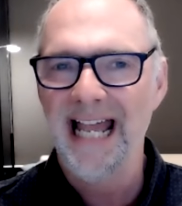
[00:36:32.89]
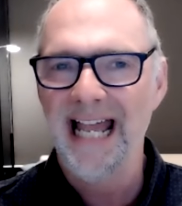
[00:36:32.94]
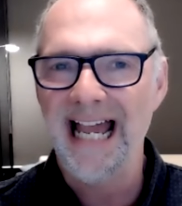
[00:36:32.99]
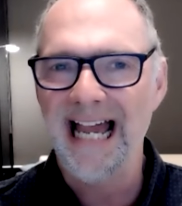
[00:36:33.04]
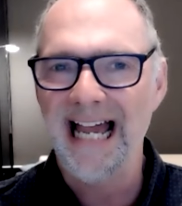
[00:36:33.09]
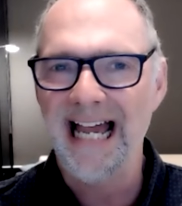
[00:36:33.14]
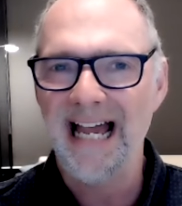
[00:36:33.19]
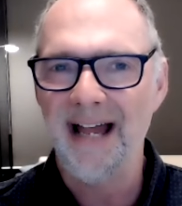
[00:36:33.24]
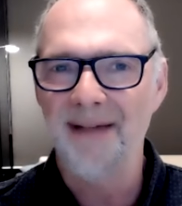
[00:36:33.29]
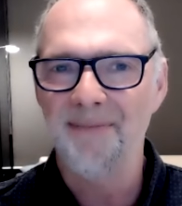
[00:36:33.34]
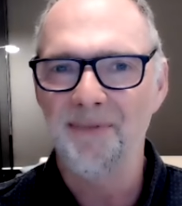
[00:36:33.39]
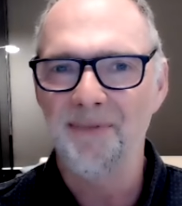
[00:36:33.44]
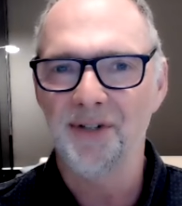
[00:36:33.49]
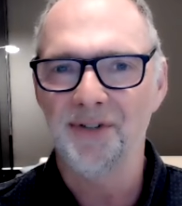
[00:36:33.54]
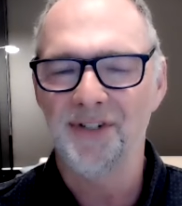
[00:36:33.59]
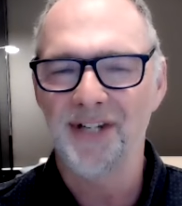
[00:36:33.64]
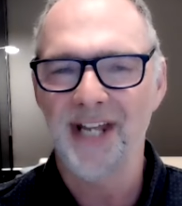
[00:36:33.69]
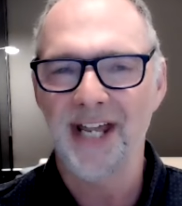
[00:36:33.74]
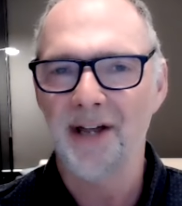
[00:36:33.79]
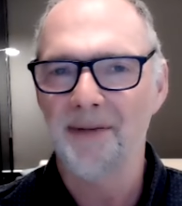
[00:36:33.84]
Uh, I'm
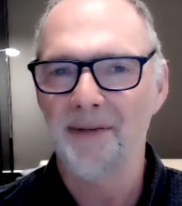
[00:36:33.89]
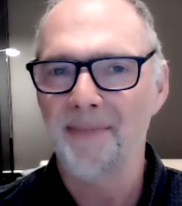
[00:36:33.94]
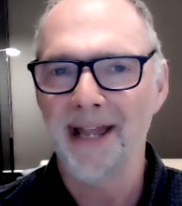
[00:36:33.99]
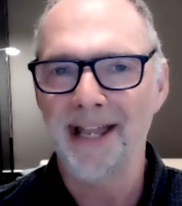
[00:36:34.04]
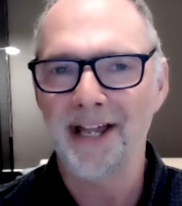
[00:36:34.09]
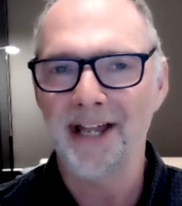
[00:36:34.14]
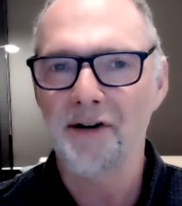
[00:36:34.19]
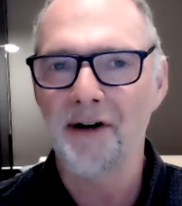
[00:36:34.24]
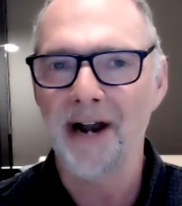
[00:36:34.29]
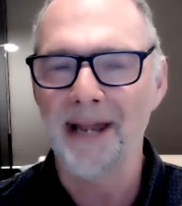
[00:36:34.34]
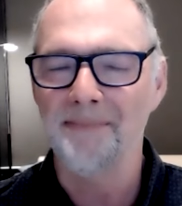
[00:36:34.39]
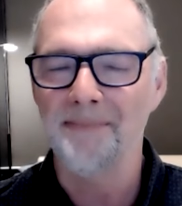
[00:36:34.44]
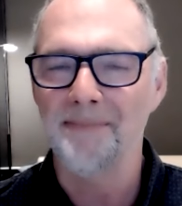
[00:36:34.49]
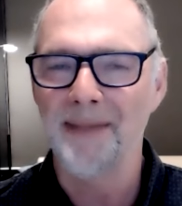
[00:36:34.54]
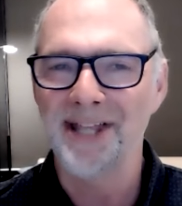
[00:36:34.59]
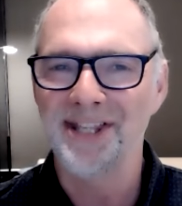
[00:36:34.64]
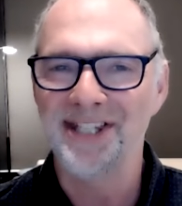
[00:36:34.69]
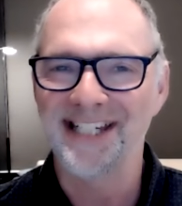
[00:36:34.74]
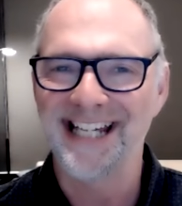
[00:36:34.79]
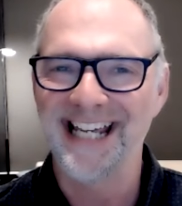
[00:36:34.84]
not saying I'd make a great
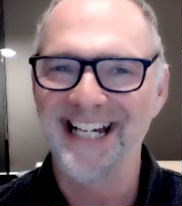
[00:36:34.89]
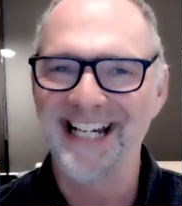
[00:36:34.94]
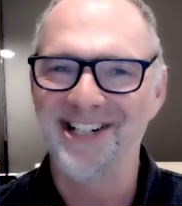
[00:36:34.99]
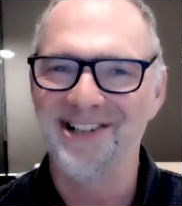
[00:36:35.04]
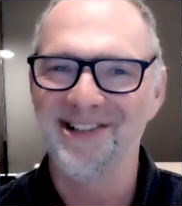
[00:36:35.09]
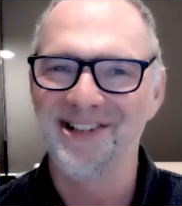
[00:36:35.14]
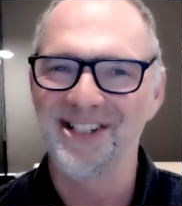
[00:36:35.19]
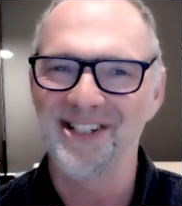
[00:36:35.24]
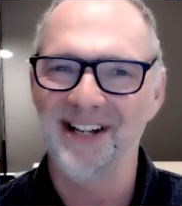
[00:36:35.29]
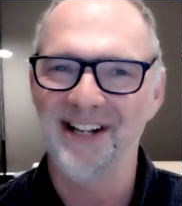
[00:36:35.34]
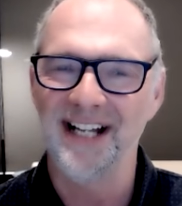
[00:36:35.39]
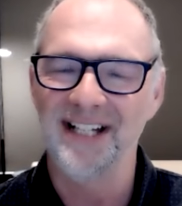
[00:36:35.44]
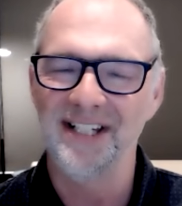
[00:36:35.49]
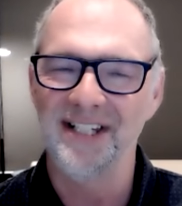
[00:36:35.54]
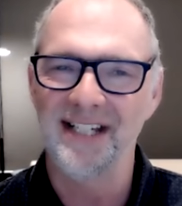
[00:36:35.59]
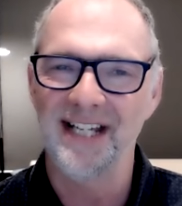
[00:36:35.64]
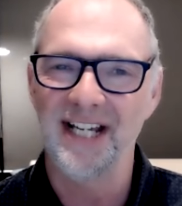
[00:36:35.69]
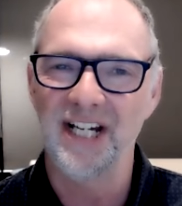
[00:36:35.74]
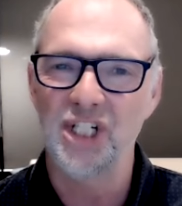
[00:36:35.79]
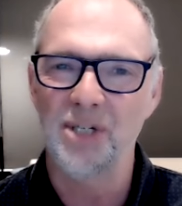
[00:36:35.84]
maths teacher or science
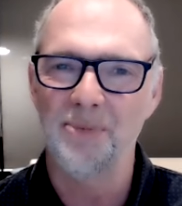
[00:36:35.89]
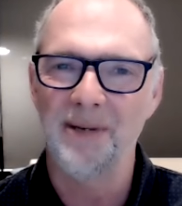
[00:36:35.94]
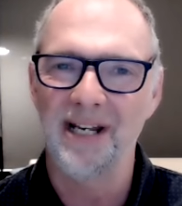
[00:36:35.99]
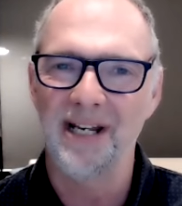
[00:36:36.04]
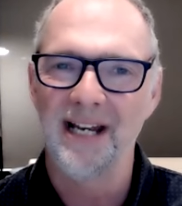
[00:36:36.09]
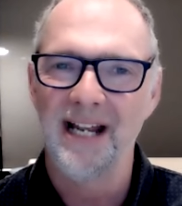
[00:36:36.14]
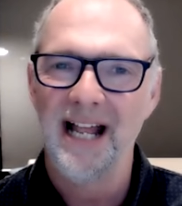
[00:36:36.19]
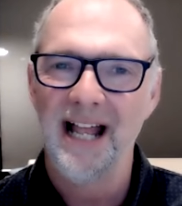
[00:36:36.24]
teacher, but